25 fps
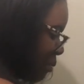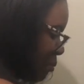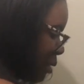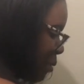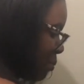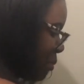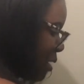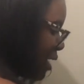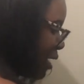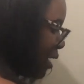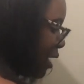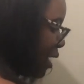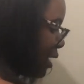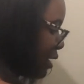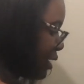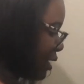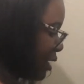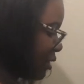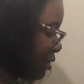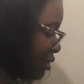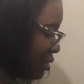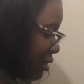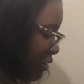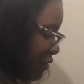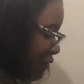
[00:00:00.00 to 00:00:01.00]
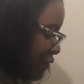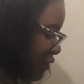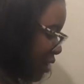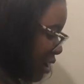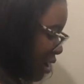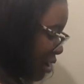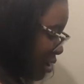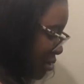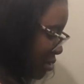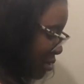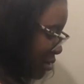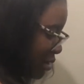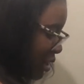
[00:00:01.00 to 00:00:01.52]
I'm gonna be honest. If
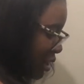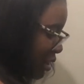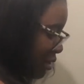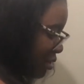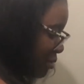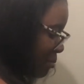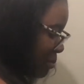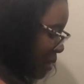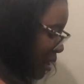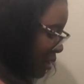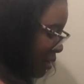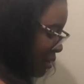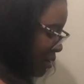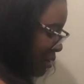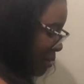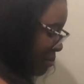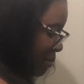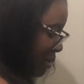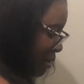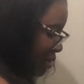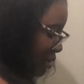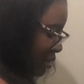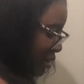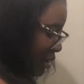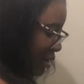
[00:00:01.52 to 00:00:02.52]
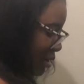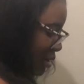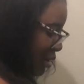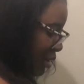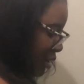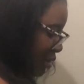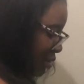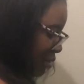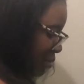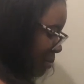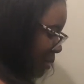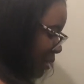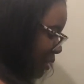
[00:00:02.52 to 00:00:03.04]
yours tastes better, I'm gonna say it
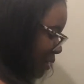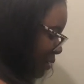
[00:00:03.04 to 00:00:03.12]
tastes better.